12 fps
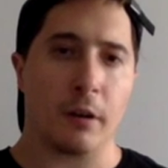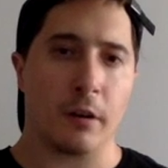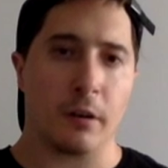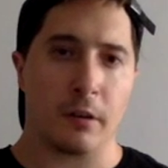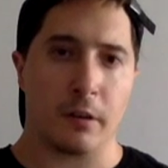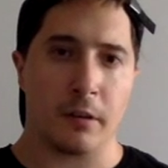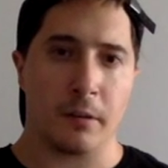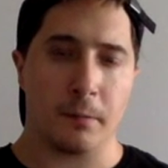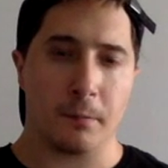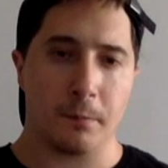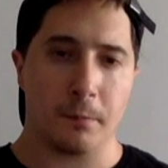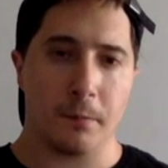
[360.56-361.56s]
heard
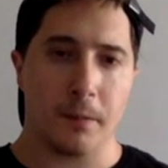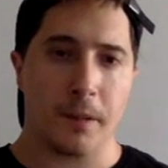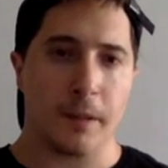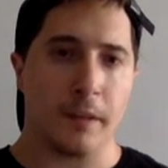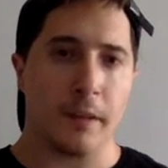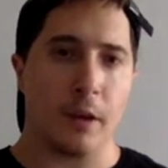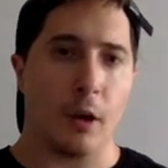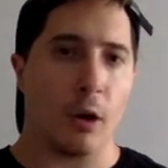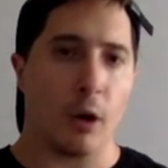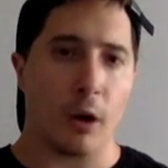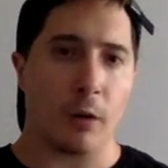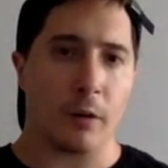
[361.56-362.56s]
the
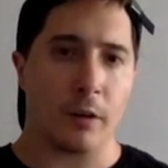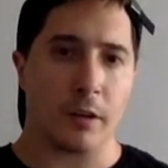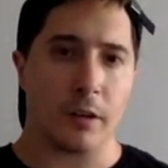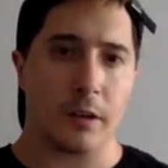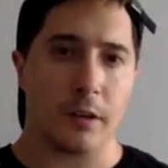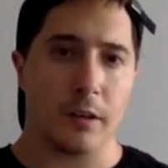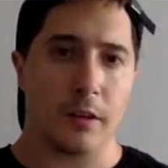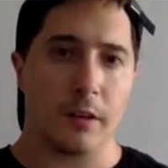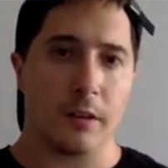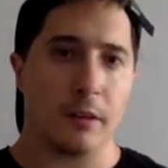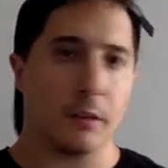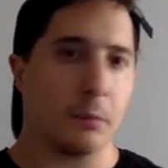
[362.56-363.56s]
horror,
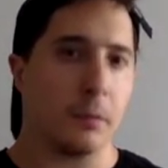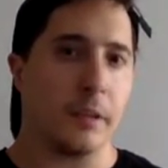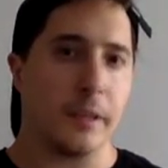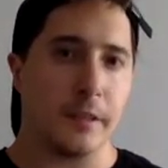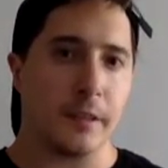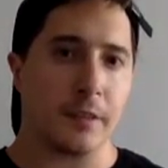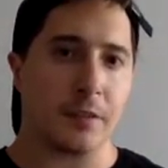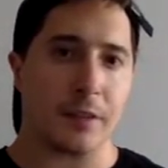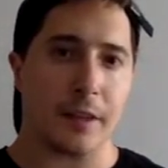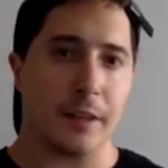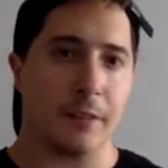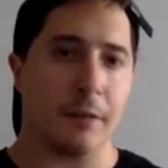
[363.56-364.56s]
the bleakness,
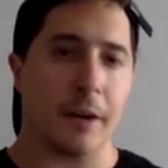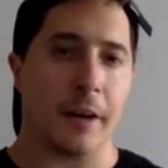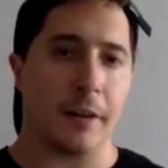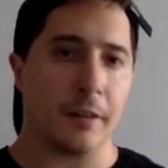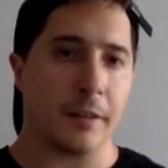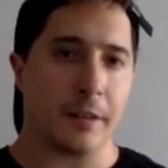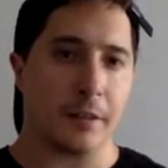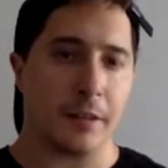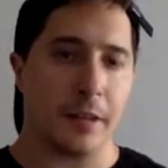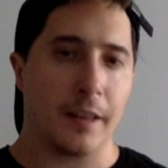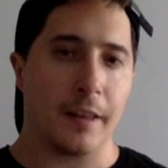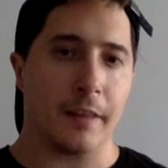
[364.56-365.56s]
and vileness
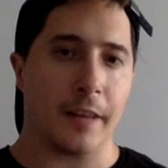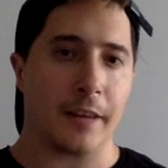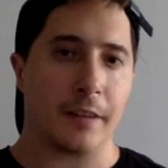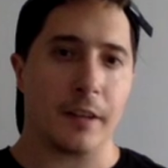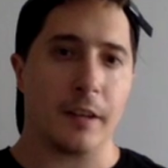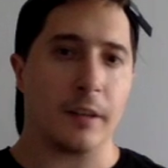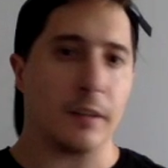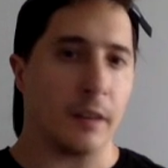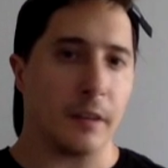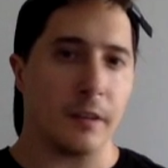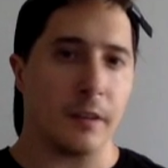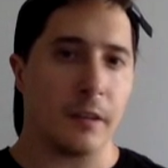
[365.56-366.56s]
that
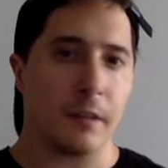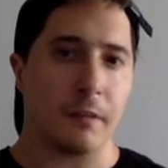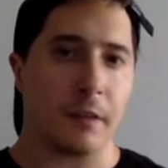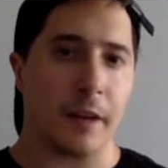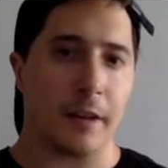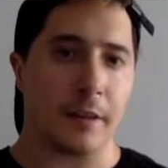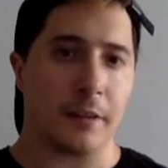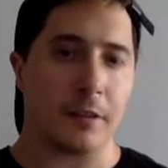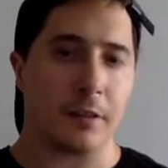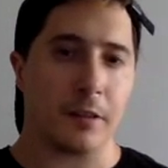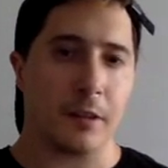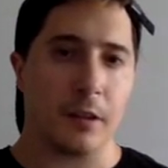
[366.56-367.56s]
gun violence
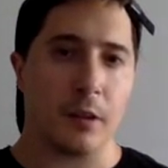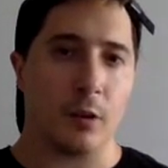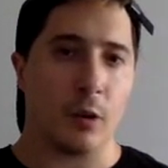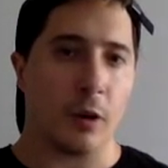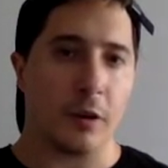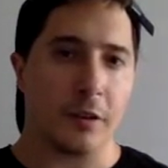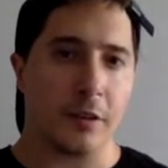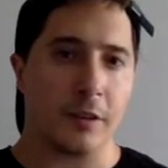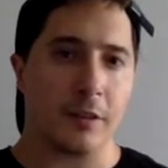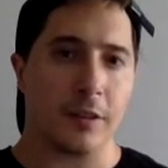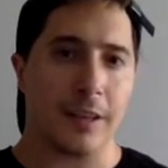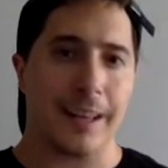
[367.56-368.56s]

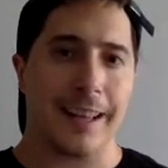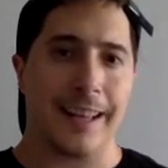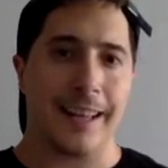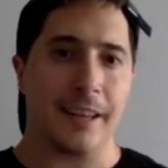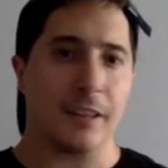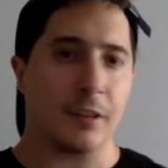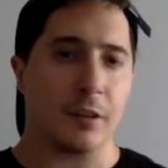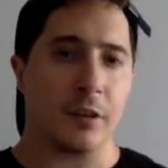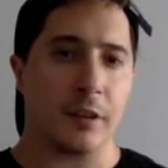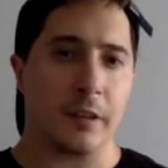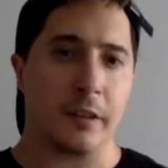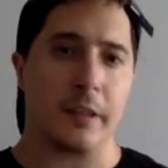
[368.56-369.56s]
causes and
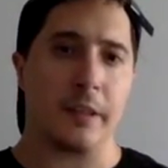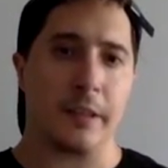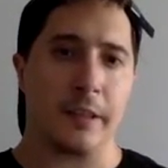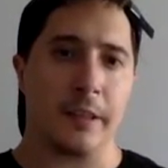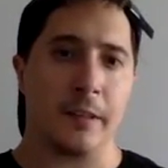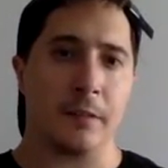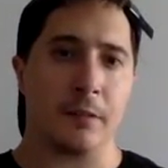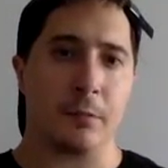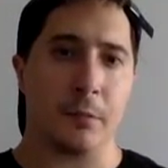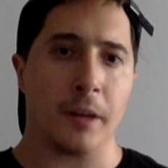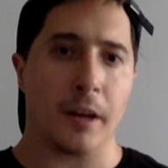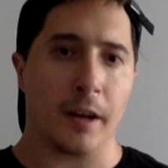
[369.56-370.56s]
certainly leaves
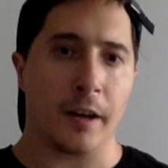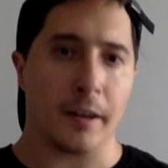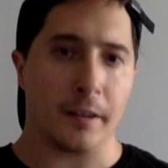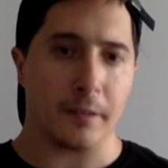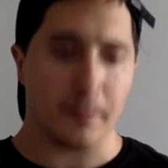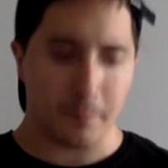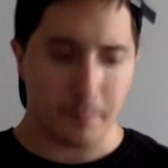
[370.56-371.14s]
behind.